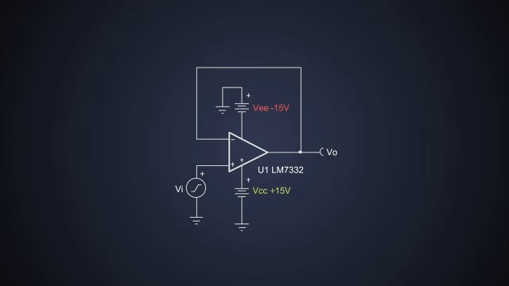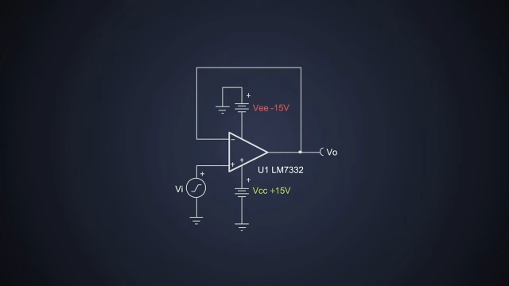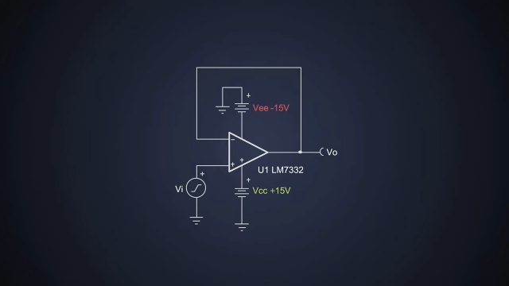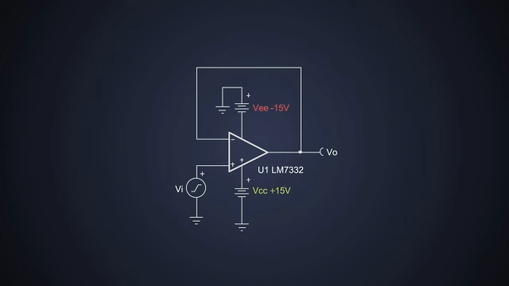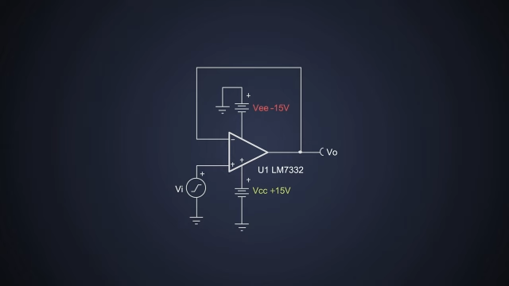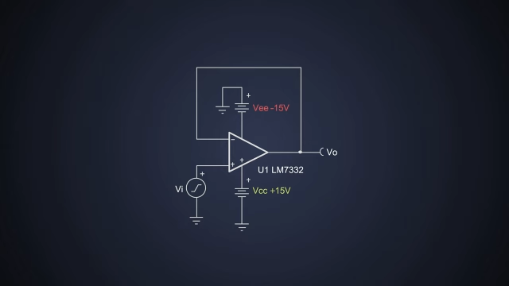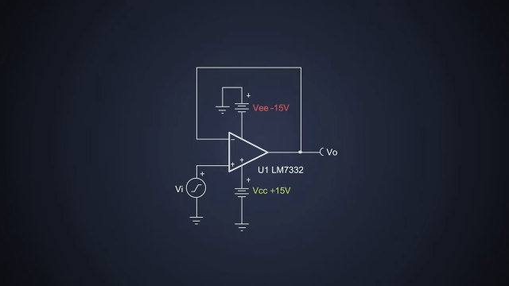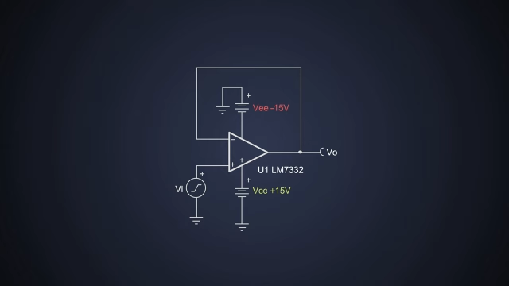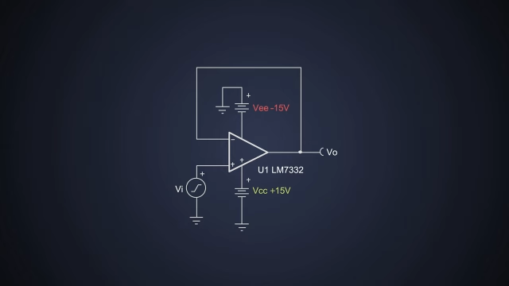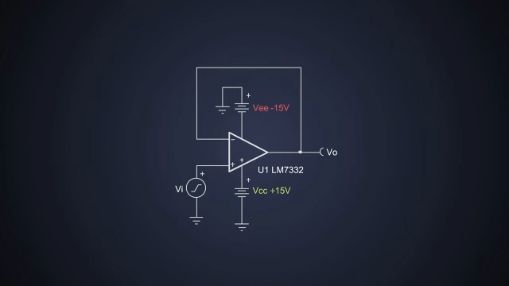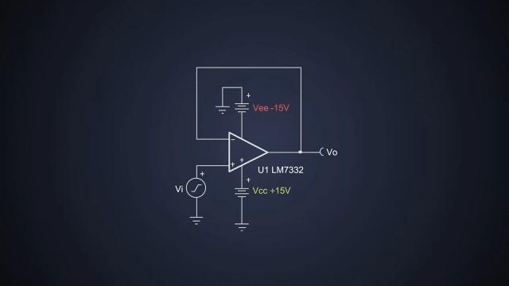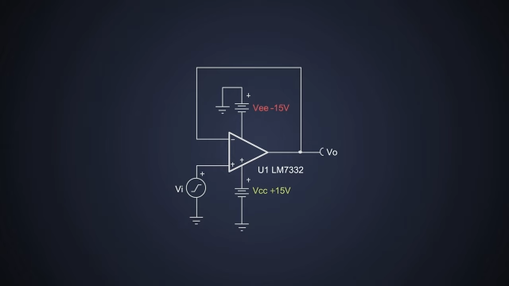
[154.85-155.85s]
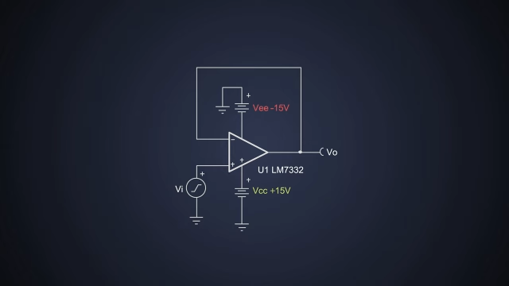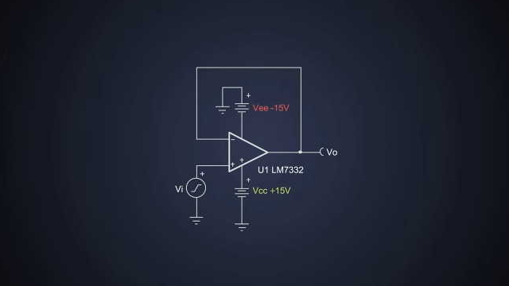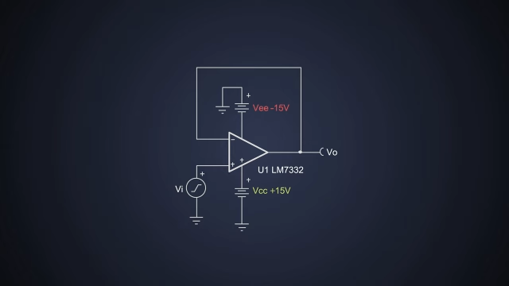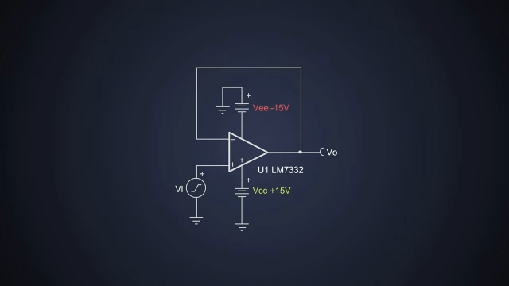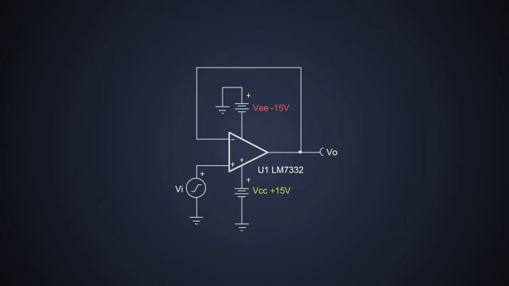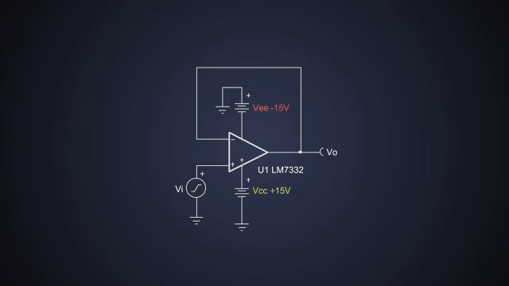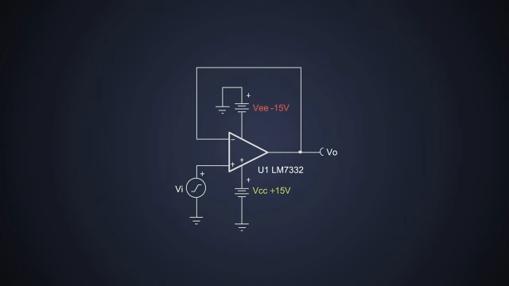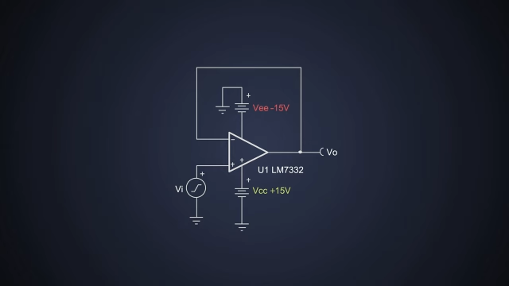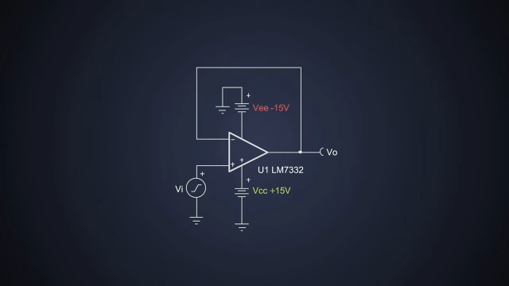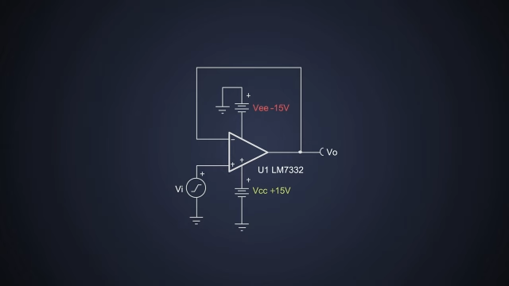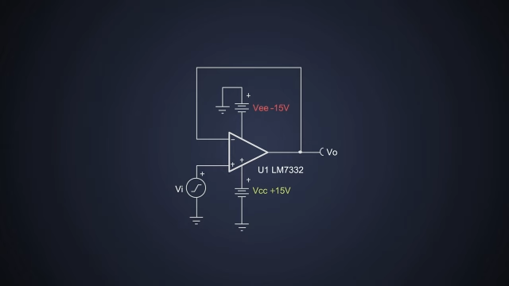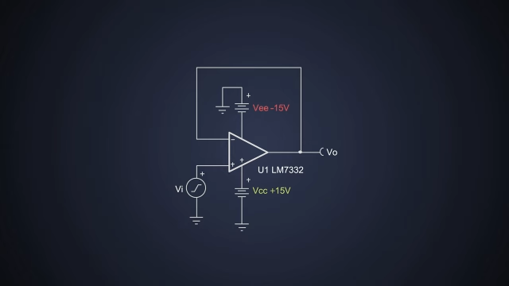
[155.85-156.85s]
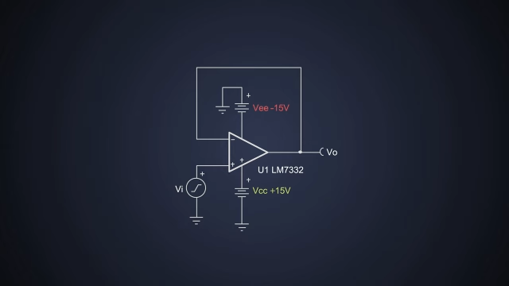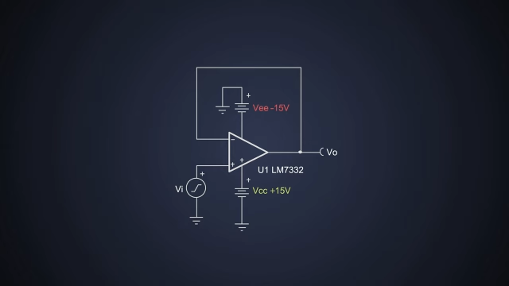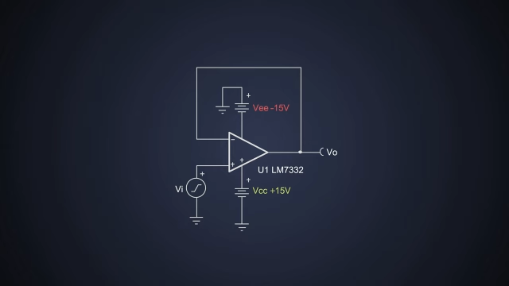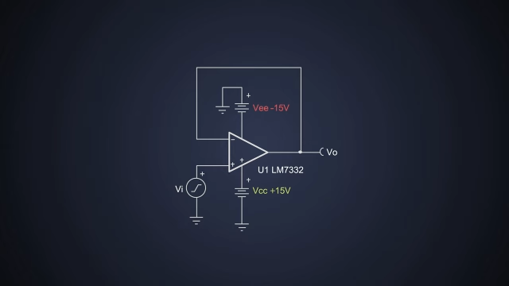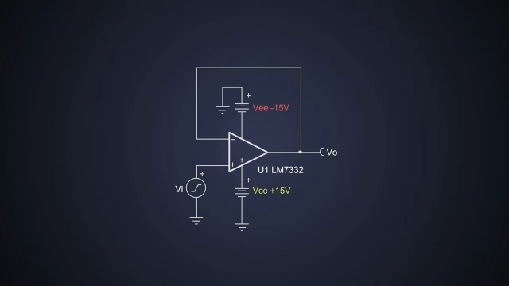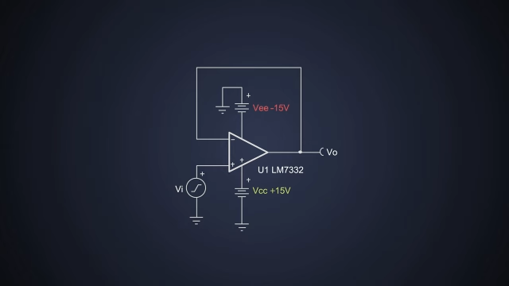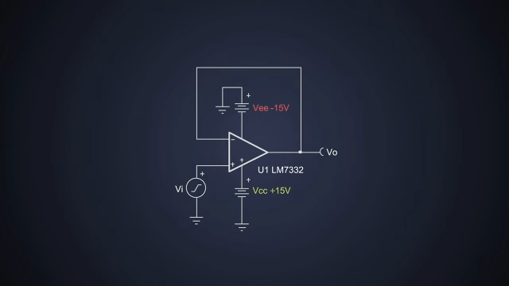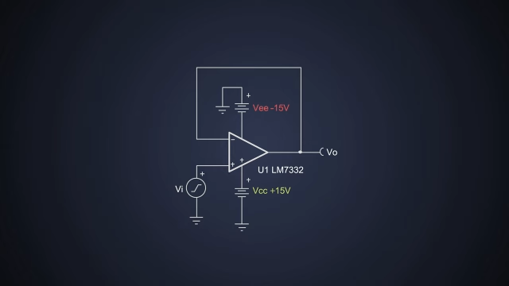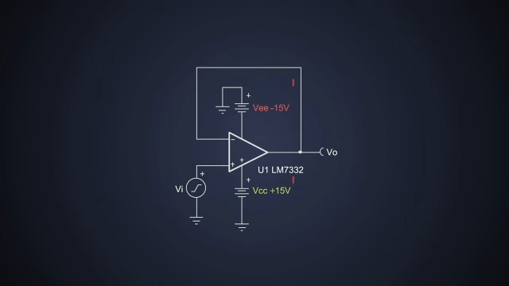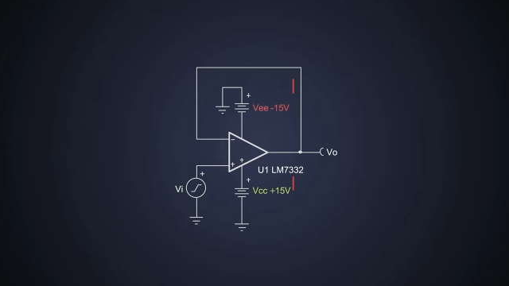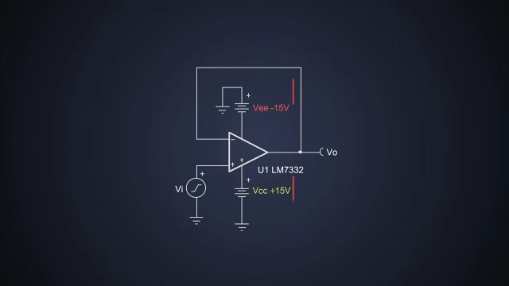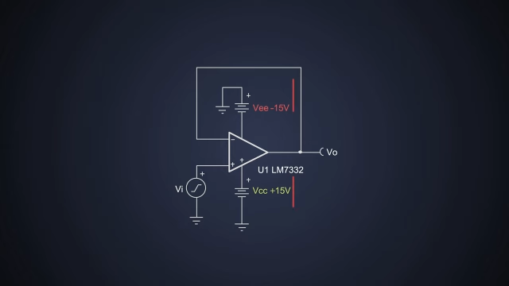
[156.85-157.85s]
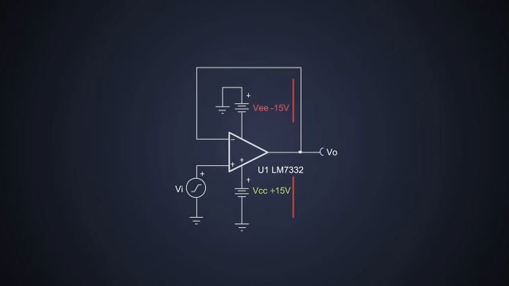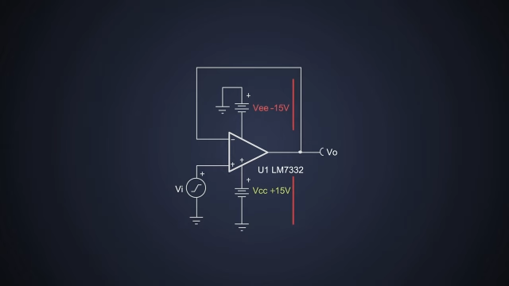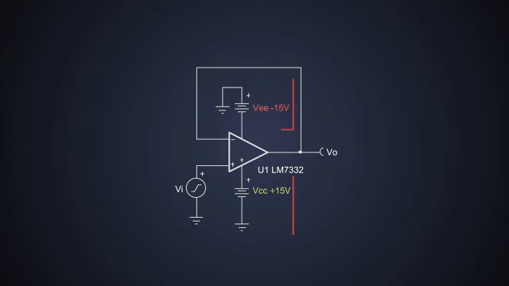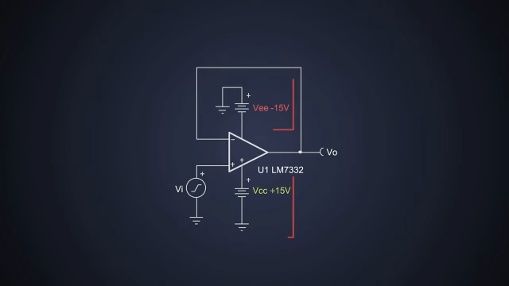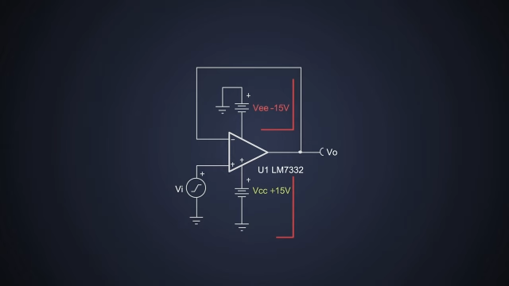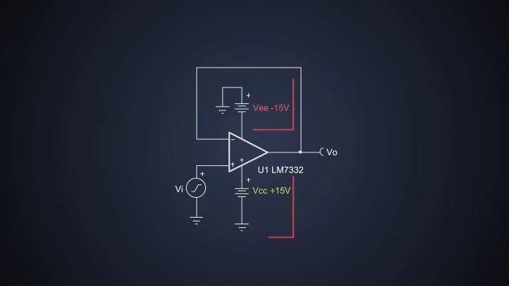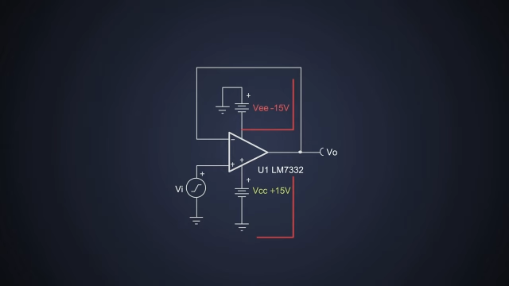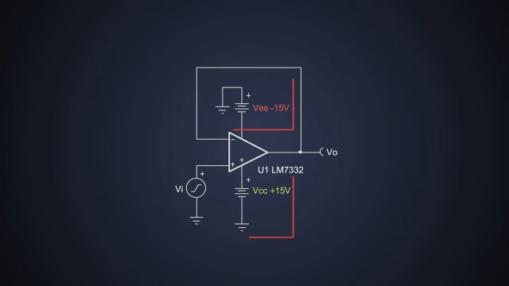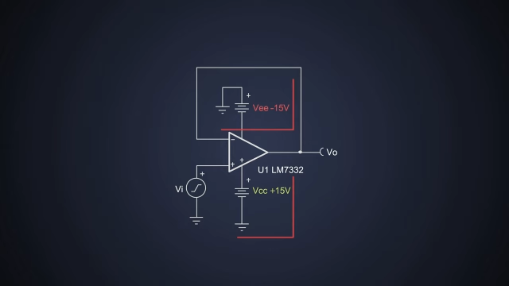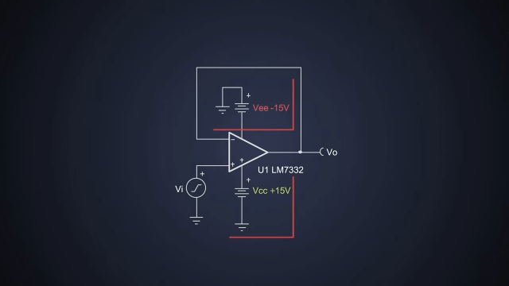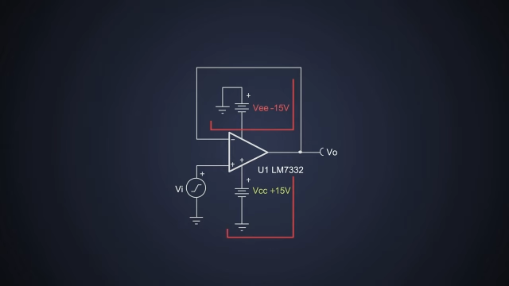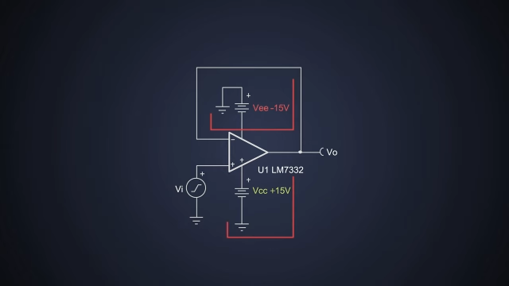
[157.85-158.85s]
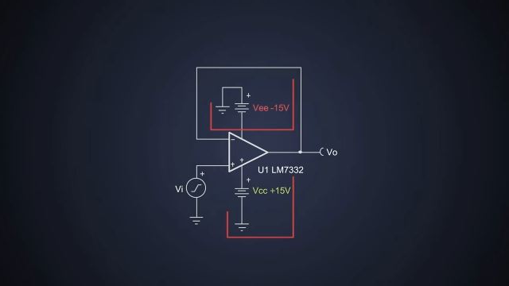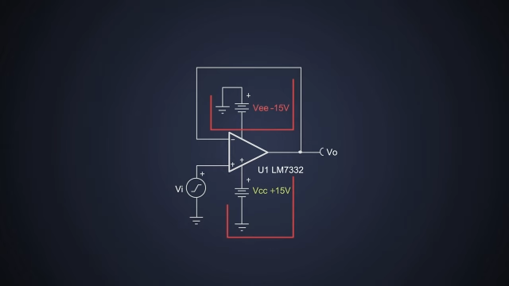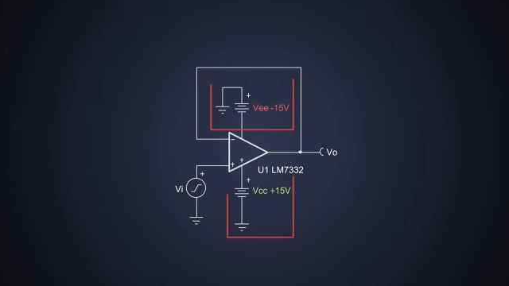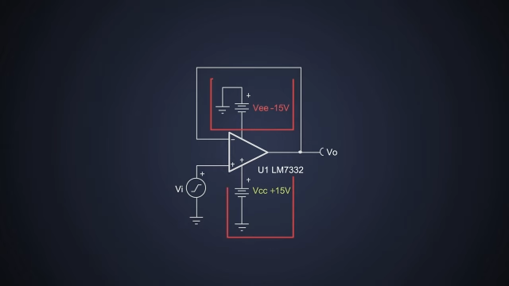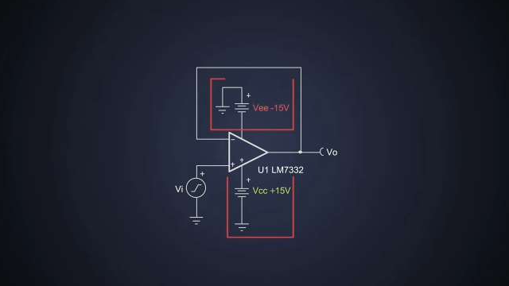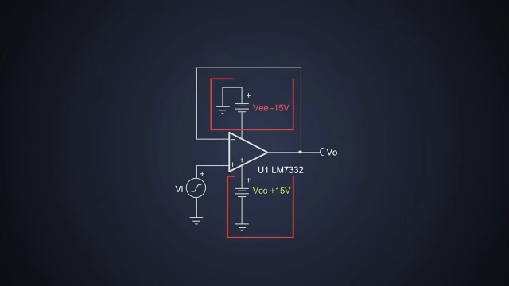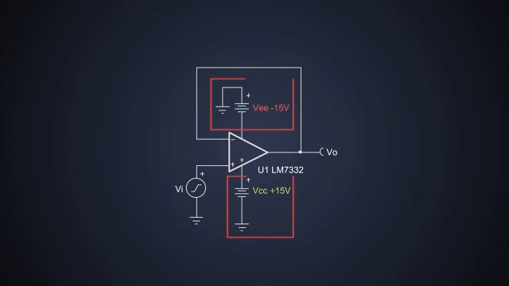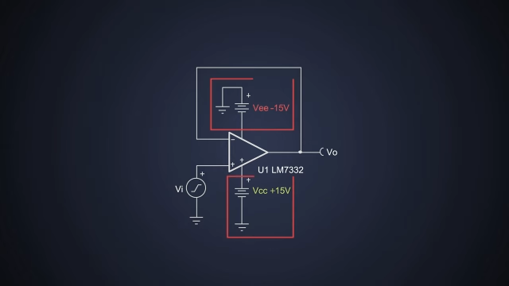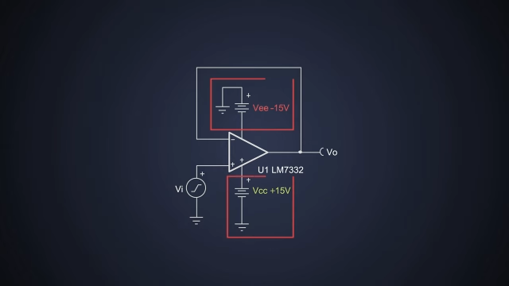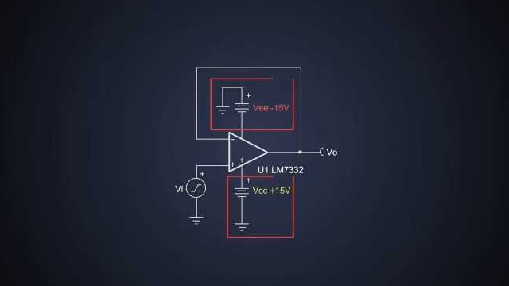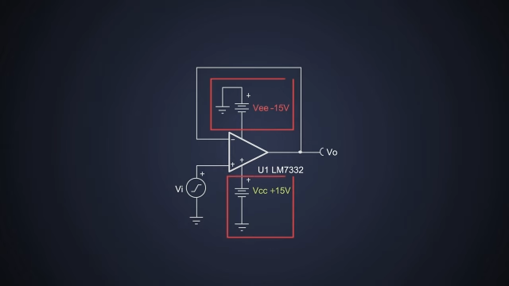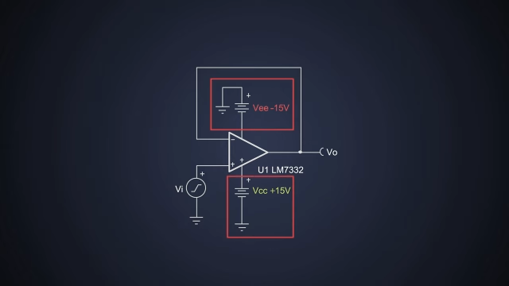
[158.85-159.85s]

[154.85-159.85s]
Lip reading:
[unreadable: no face in view]